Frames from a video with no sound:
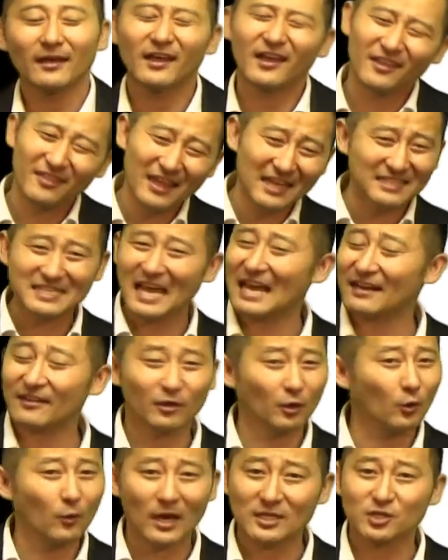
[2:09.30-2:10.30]
That's out of the
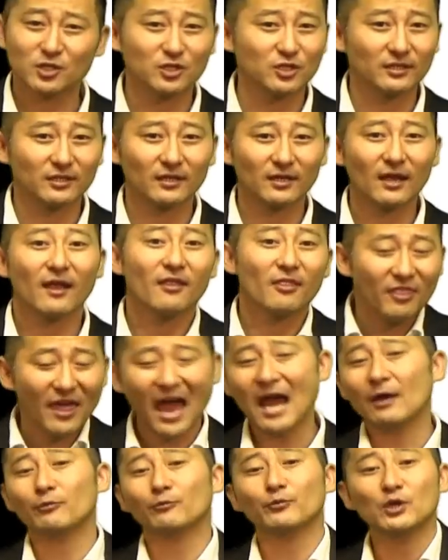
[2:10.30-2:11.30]
question.
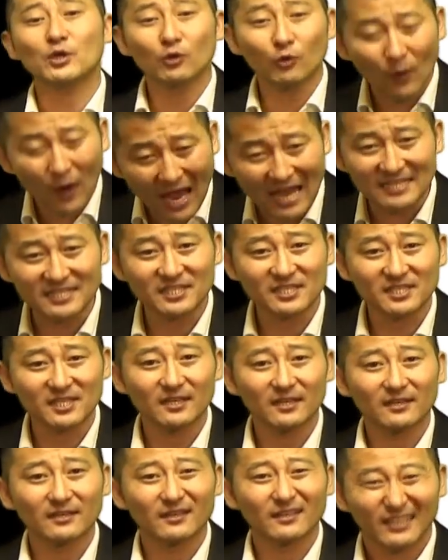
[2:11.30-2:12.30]
That request
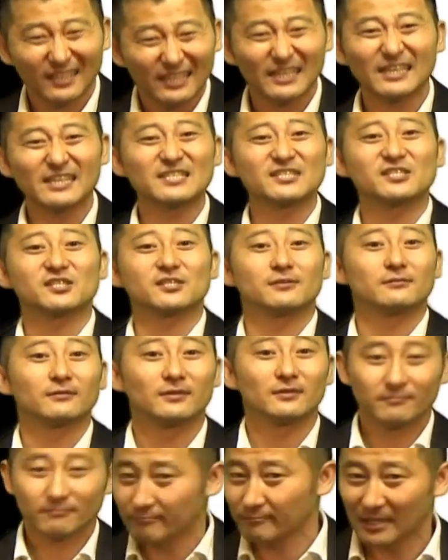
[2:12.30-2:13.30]
is
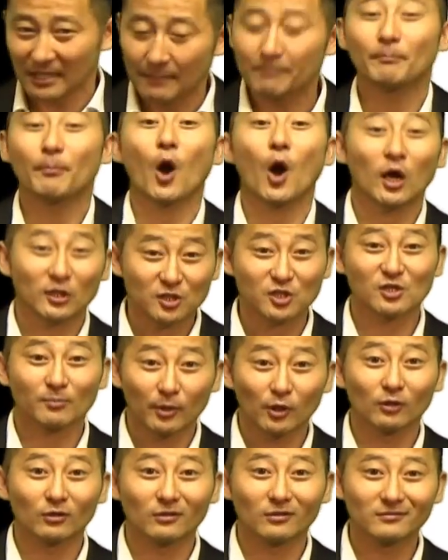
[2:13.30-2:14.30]

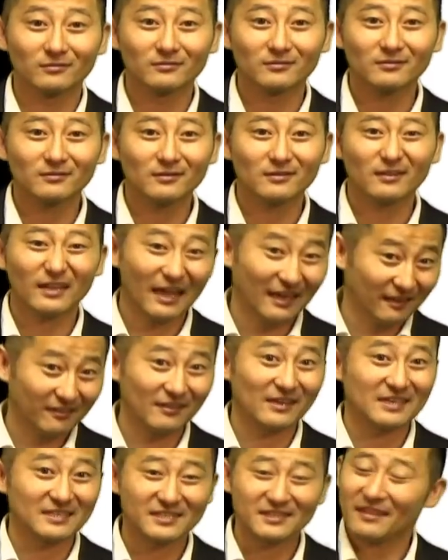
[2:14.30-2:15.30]
impossible, like
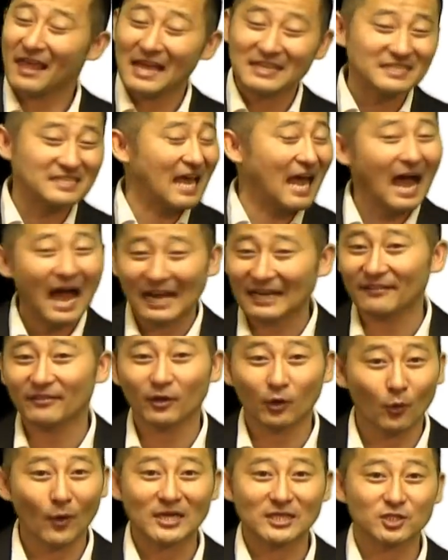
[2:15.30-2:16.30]
this. That's out of the
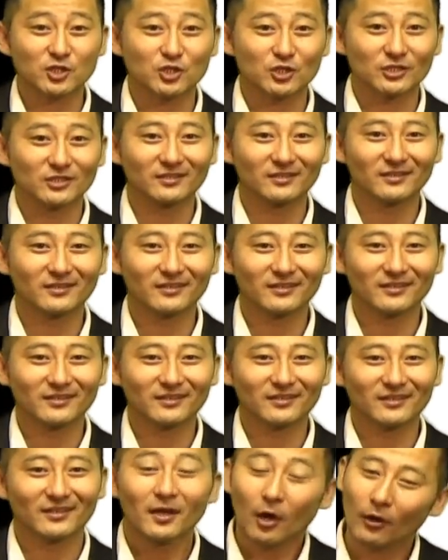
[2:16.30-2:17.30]
question.
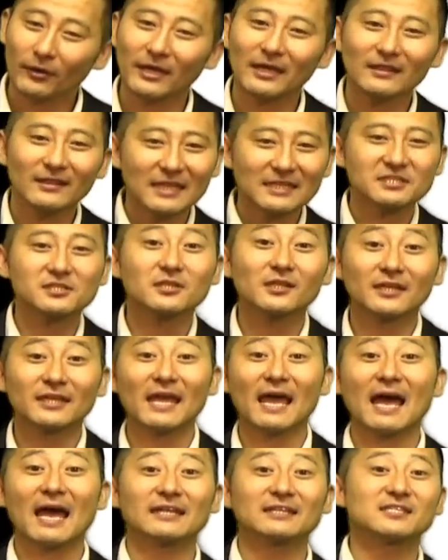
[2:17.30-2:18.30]
Okay, let's look
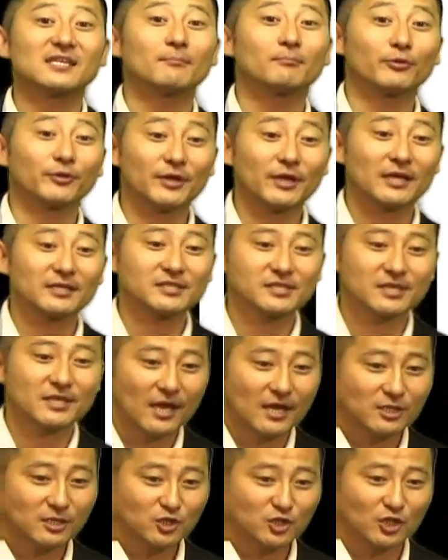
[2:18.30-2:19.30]
at
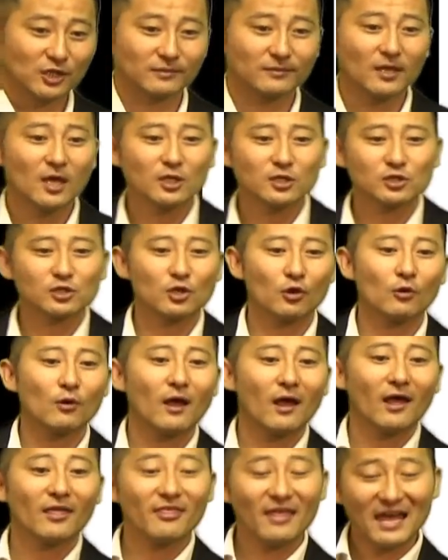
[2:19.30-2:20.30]
pronunciation. So
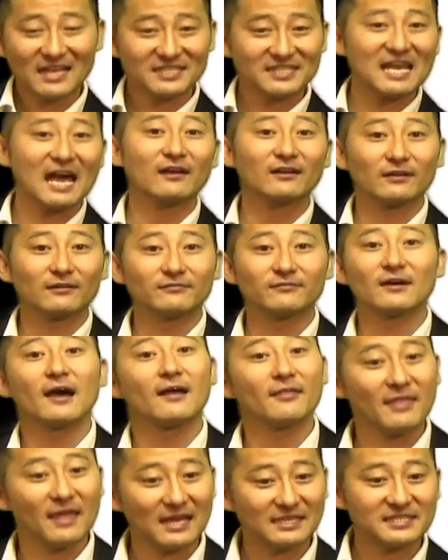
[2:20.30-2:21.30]
that's out of
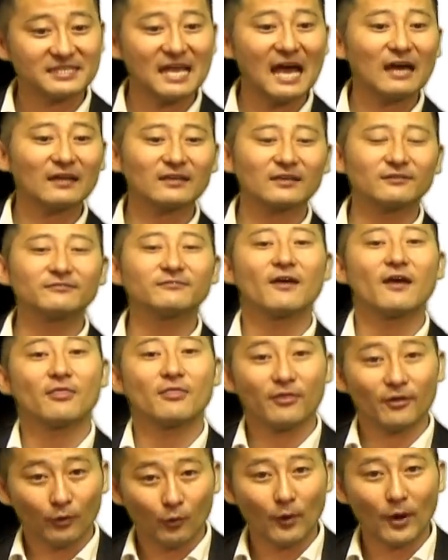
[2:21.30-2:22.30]

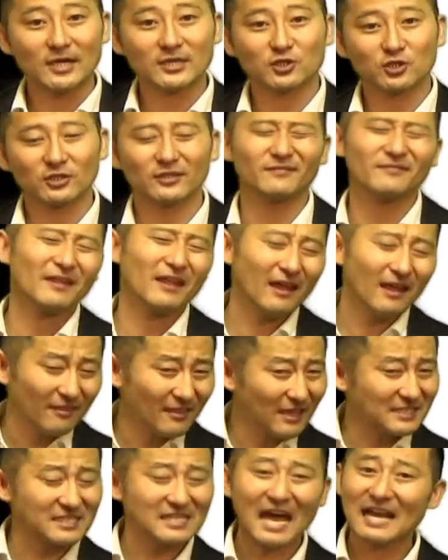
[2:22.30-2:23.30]
the question.
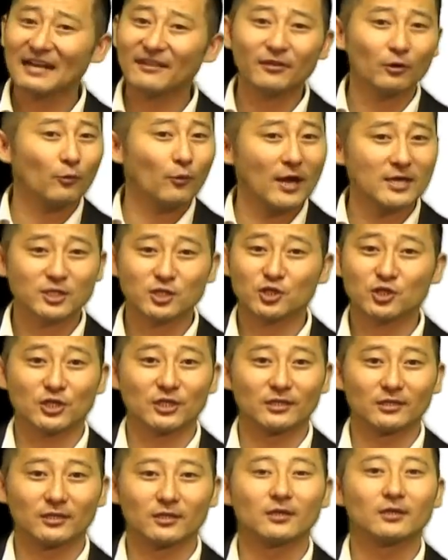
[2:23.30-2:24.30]
That's out of the
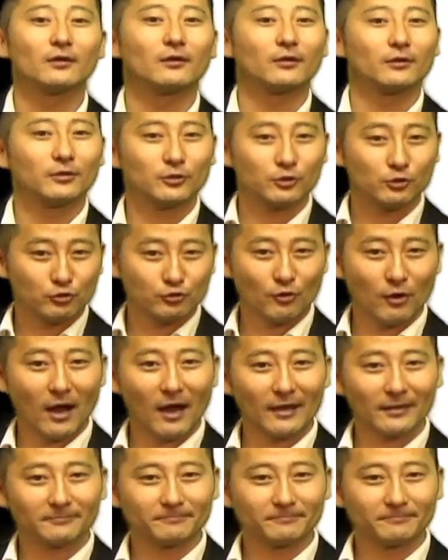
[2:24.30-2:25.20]
question. You try.